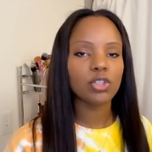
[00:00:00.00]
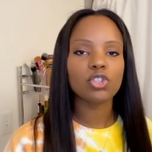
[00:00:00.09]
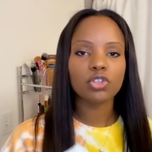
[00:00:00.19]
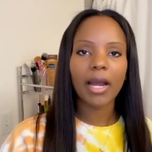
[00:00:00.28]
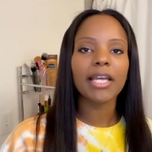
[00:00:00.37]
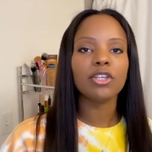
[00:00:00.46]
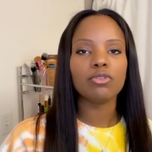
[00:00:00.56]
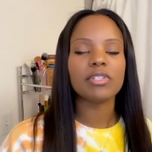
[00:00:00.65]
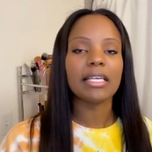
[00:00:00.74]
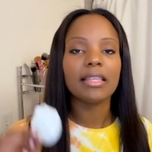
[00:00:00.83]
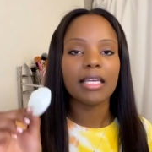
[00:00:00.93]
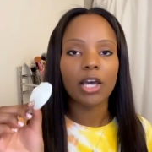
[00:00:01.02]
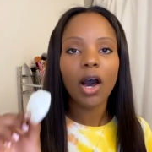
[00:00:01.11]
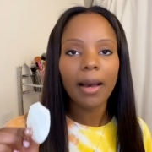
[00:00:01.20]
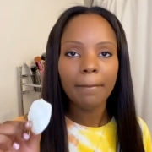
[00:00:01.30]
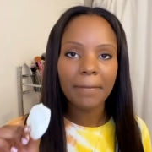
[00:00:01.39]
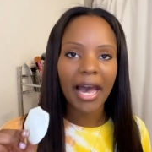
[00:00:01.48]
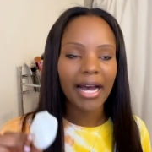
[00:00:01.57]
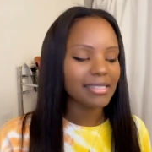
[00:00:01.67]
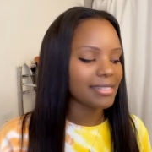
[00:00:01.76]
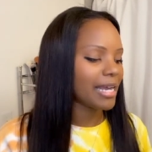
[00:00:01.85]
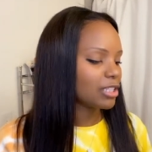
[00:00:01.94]
try using the cotton
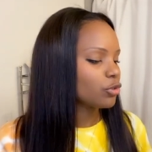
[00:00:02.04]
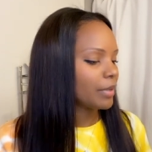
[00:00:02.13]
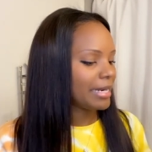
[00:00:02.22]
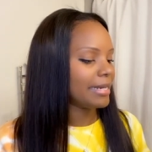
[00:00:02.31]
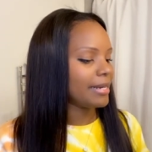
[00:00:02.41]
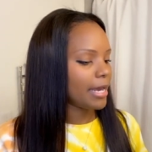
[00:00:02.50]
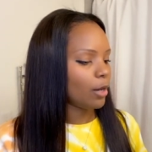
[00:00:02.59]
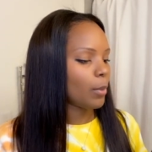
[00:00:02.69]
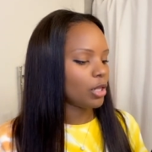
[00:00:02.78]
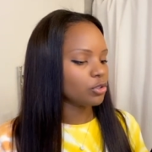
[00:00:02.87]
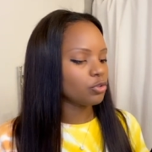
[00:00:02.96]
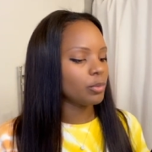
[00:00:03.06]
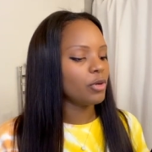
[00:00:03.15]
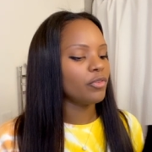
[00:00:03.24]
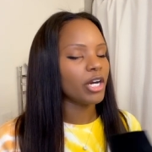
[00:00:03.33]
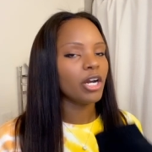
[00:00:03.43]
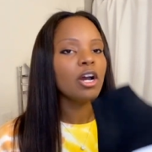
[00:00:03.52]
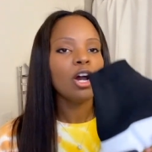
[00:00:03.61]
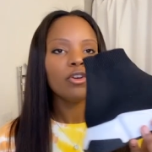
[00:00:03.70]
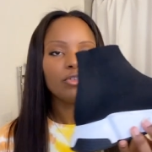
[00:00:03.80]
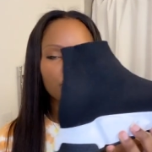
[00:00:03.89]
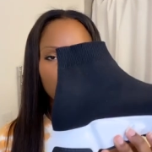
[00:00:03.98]
pad saturated in nail polish remover
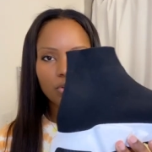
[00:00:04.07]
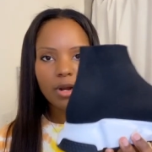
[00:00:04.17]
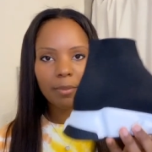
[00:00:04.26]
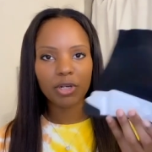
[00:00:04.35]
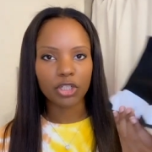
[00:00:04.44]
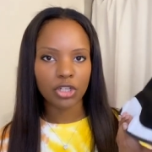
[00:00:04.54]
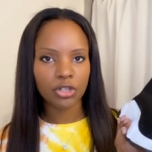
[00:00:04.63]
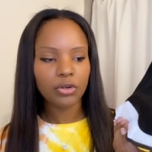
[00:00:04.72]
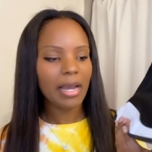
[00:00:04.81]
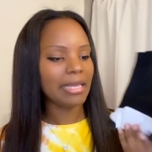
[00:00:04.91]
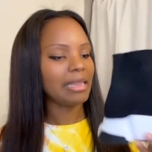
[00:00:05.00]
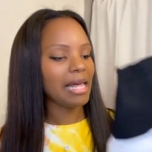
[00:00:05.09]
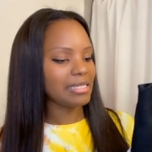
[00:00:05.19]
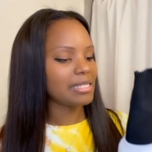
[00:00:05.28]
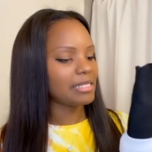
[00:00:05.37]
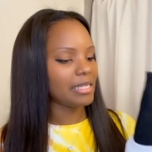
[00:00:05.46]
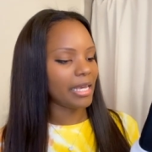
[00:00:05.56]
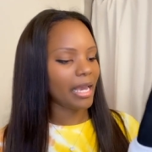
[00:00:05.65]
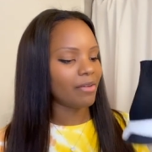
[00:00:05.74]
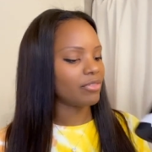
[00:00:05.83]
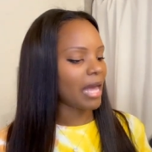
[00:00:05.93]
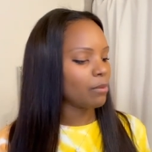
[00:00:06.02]
for shoe number 2, and let's see
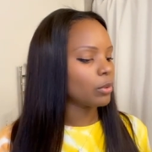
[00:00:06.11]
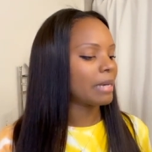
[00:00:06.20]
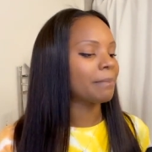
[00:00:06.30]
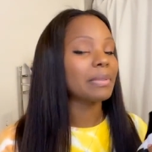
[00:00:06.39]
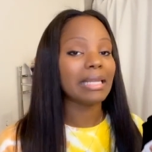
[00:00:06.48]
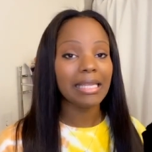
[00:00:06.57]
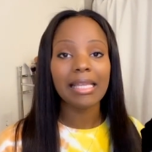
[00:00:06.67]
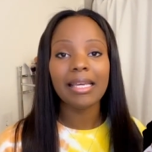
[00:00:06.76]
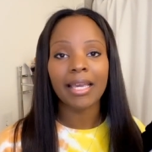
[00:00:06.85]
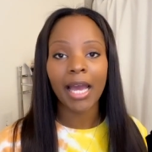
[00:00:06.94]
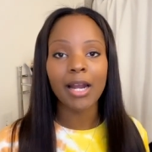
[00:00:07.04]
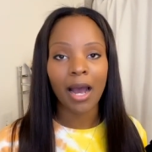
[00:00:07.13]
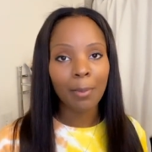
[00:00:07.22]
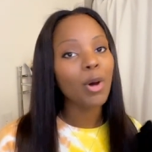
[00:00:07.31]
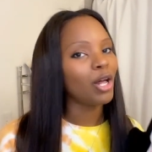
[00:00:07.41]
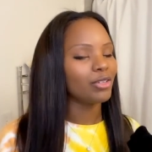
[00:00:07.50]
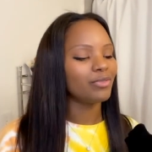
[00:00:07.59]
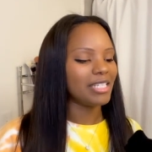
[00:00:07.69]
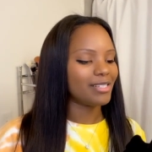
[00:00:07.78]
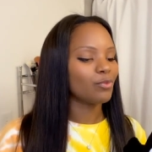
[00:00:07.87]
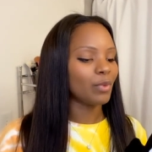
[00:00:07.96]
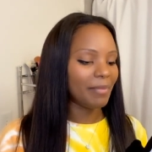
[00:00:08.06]
if that will completely get up all of
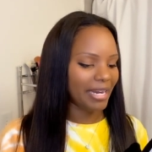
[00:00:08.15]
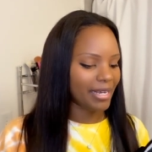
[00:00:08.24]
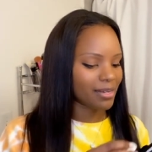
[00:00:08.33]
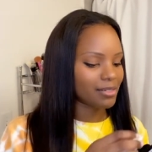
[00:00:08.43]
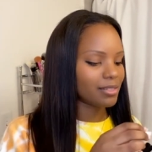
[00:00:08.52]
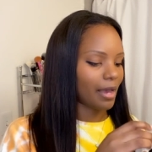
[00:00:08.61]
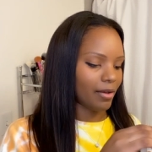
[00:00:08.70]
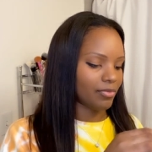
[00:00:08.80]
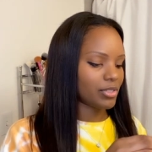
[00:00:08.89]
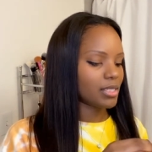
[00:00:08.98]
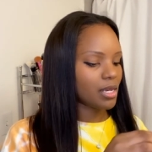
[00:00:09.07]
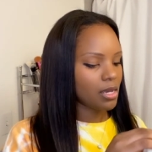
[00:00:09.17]
these remaining scuffs.